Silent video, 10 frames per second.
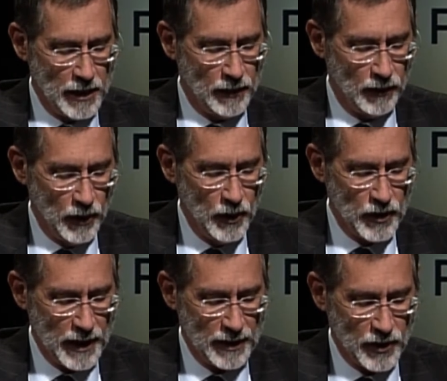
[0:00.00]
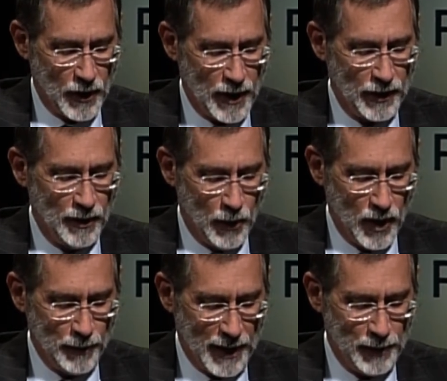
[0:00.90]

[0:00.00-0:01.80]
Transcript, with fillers: losing taught you more about